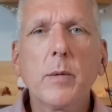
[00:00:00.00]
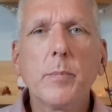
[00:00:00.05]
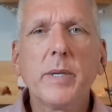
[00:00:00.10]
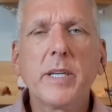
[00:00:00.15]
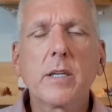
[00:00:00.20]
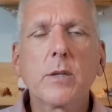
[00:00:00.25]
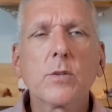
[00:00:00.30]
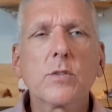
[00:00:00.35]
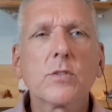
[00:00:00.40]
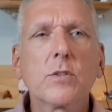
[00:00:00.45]

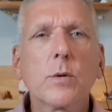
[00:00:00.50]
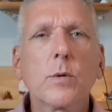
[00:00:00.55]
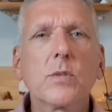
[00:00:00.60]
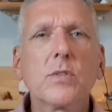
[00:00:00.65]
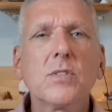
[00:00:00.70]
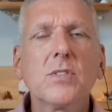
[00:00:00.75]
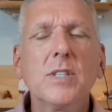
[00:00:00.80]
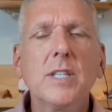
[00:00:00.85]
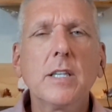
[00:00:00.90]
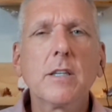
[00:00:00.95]
because those
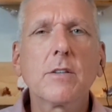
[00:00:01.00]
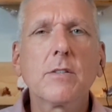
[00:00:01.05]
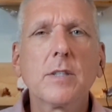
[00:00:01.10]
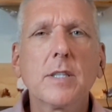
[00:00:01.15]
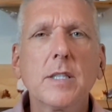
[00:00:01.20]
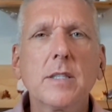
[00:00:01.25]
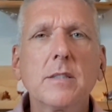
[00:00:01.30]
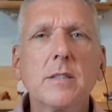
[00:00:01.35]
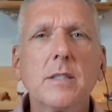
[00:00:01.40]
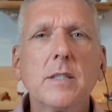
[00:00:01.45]

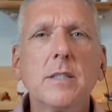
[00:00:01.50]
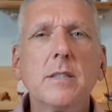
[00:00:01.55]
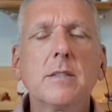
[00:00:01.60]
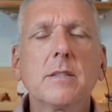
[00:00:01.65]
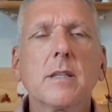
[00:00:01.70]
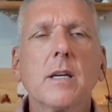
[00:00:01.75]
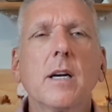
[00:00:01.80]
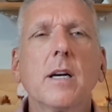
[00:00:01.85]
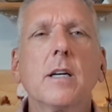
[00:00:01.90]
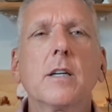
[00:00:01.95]

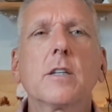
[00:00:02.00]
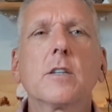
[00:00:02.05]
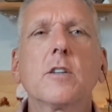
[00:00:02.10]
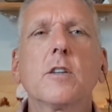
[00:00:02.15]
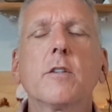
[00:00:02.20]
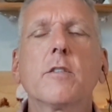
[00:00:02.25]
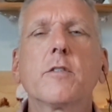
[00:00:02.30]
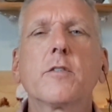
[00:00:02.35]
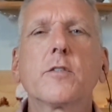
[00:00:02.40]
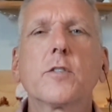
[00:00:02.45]
synchronicities are
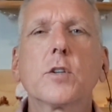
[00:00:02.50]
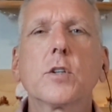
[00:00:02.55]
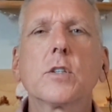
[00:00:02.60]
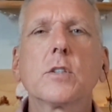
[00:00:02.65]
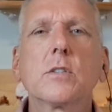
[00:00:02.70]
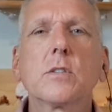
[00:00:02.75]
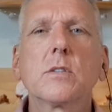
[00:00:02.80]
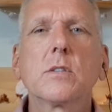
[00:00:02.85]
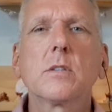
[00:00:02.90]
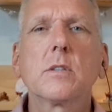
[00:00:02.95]
the
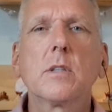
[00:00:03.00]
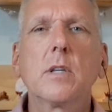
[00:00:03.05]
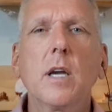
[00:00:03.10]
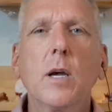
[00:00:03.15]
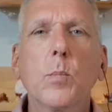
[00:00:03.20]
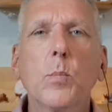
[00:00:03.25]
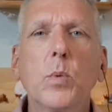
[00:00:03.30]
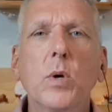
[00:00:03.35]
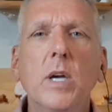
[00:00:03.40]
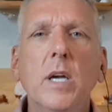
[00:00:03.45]
first
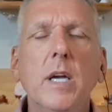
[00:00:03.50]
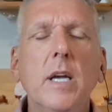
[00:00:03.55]
step.